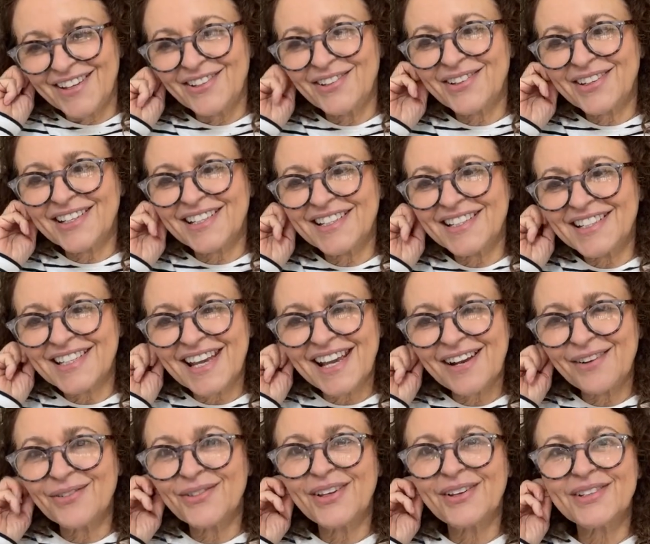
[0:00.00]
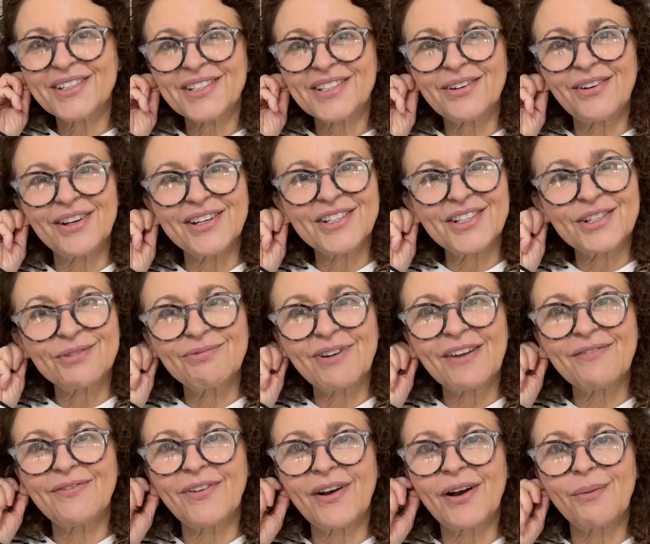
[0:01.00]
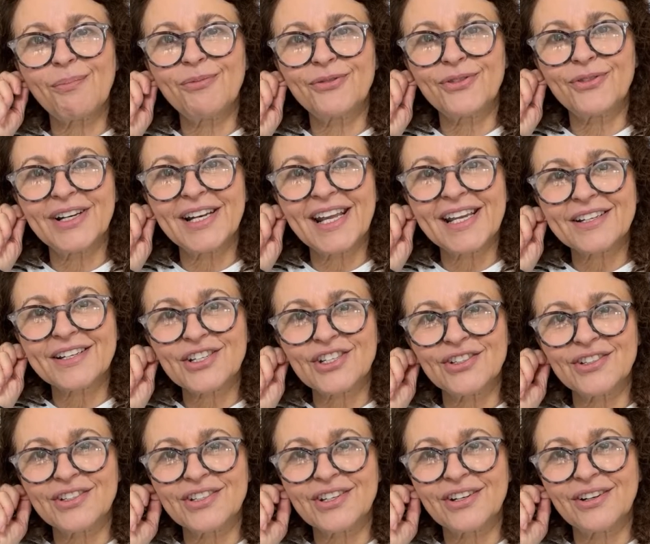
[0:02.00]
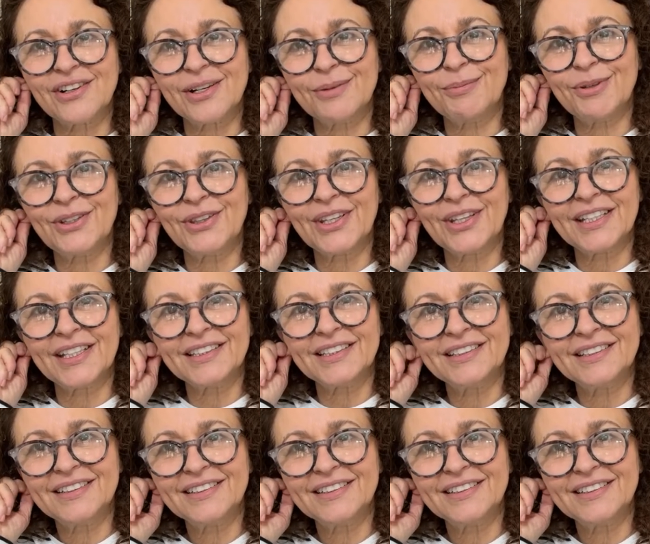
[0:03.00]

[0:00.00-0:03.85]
you can tell they're starting to rev up for election time, aren't they?